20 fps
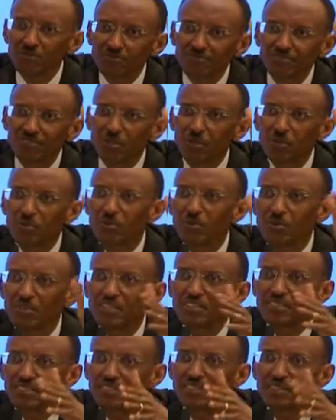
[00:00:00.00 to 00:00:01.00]
so-called
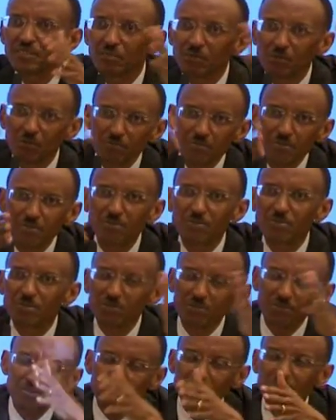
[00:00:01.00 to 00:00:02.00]
ethnic groups,
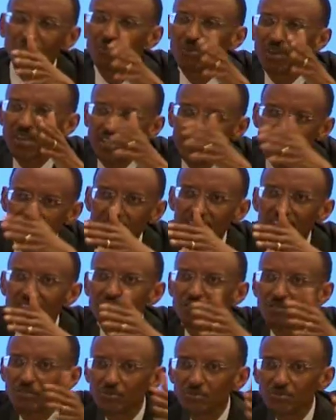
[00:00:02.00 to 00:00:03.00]
Hutus, Twas,
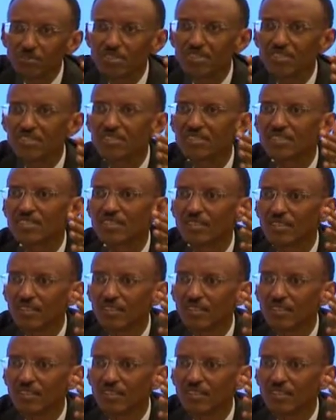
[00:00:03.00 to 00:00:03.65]
Tutsis,